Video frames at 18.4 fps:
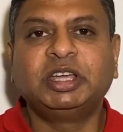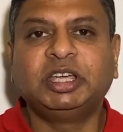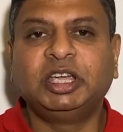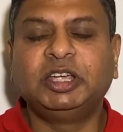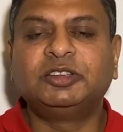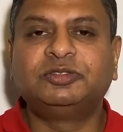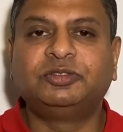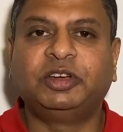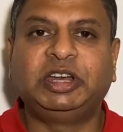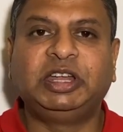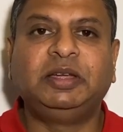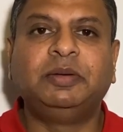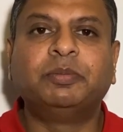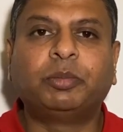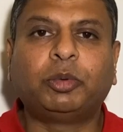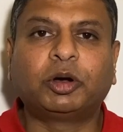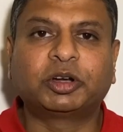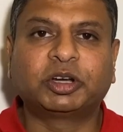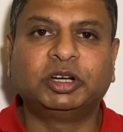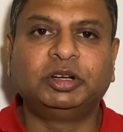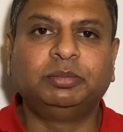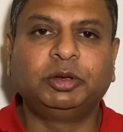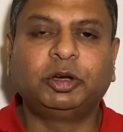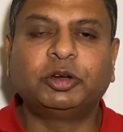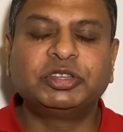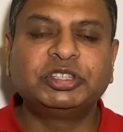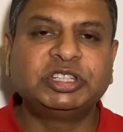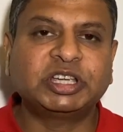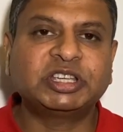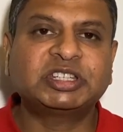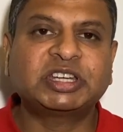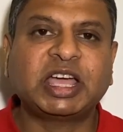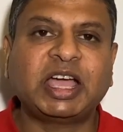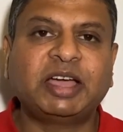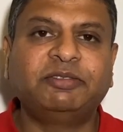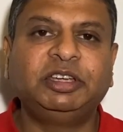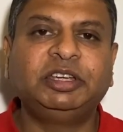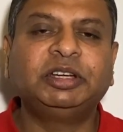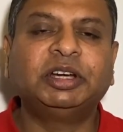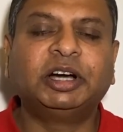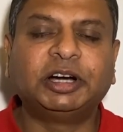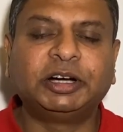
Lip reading: is very important, because just having